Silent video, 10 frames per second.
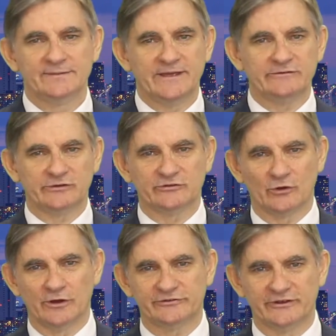These
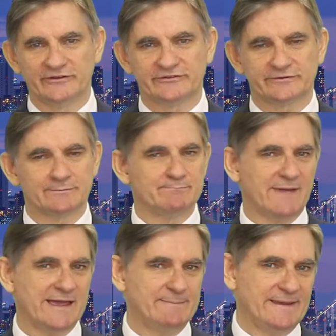resources
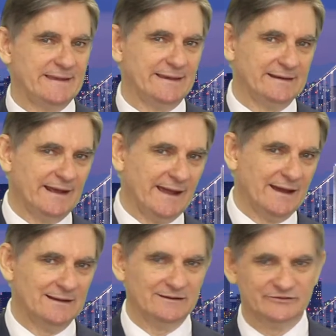may be
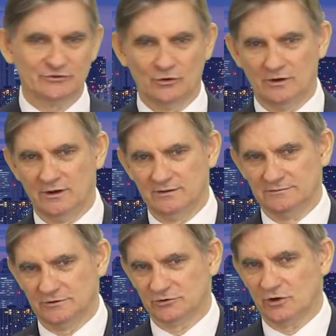in-house or
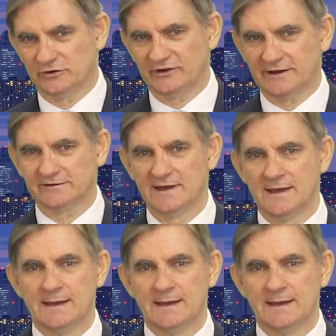on contract,